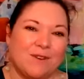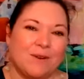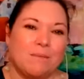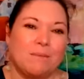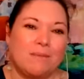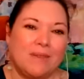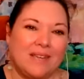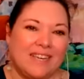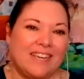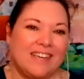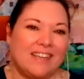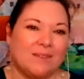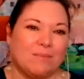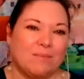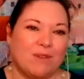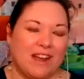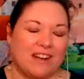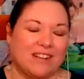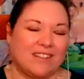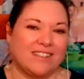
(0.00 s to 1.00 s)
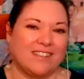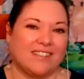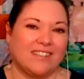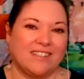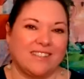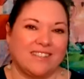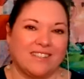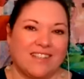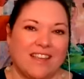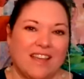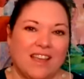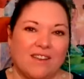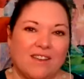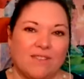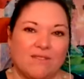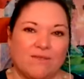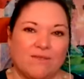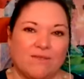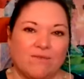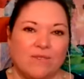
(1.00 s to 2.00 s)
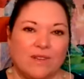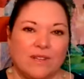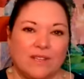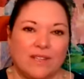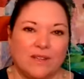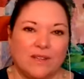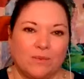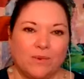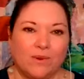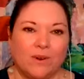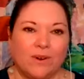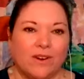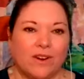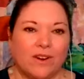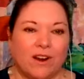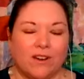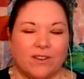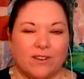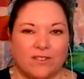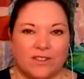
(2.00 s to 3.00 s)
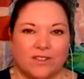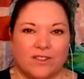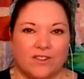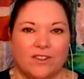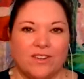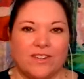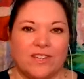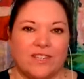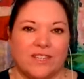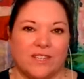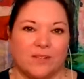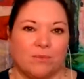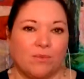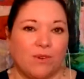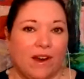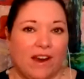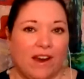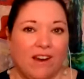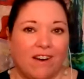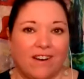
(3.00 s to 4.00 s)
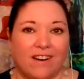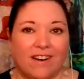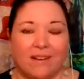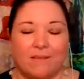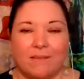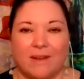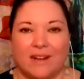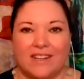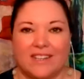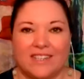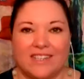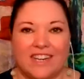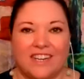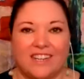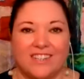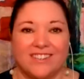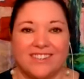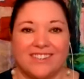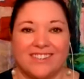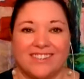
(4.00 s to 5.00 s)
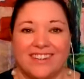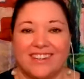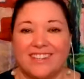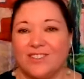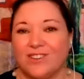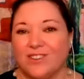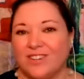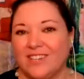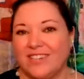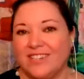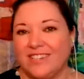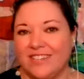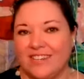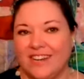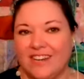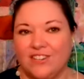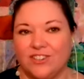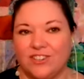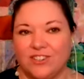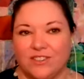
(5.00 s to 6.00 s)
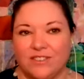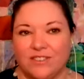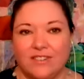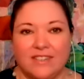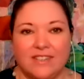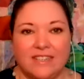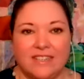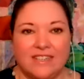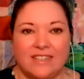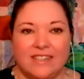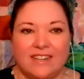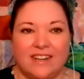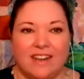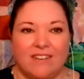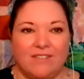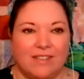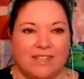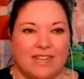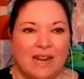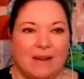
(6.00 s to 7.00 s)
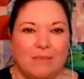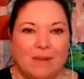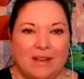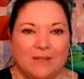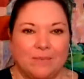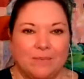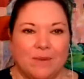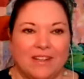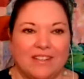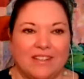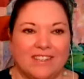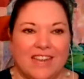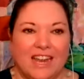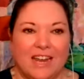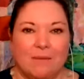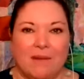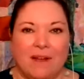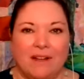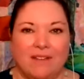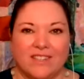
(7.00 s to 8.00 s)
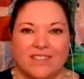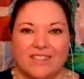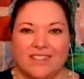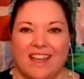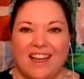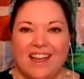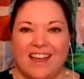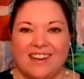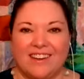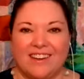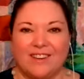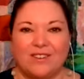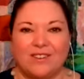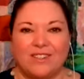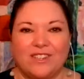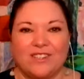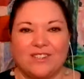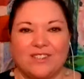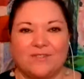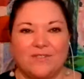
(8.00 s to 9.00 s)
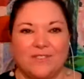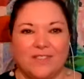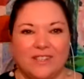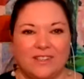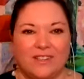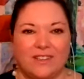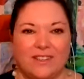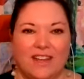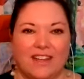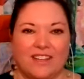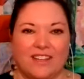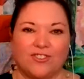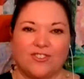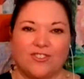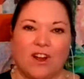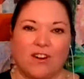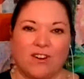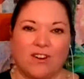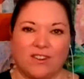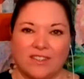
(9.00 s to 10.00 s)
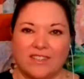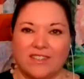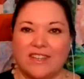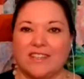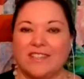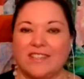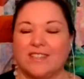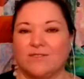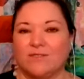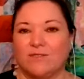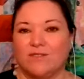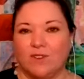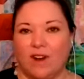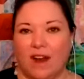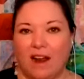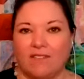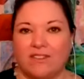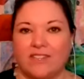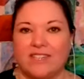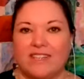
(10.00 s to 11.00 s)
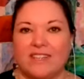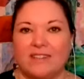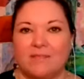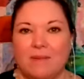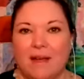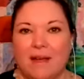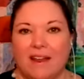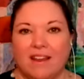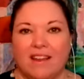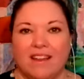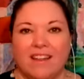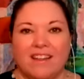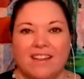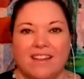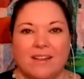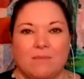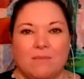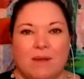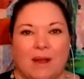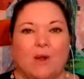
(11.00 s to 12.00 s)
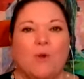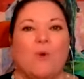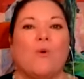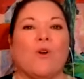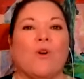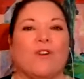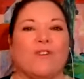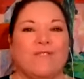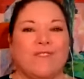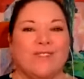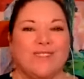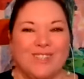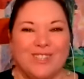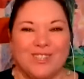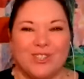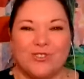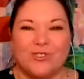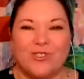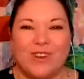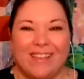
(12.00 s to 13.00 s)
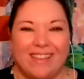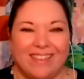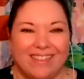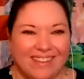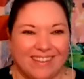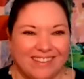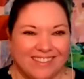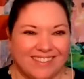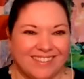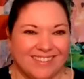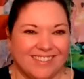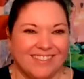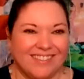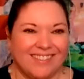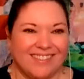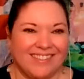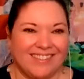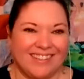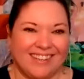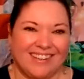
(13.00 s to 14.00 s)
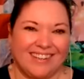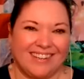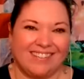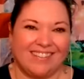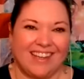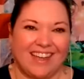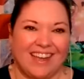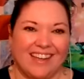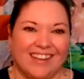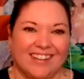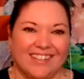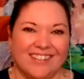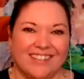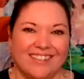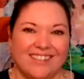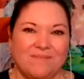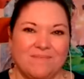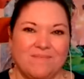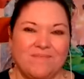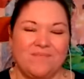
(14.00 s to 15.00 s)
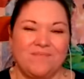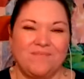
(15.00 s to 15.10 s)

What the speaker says: For me, the practices that really work are turning to prayer and meditation and turning to nature. Every time I spend time outside, I just feel that stronger sense of grounding. My core feels strengthened in that.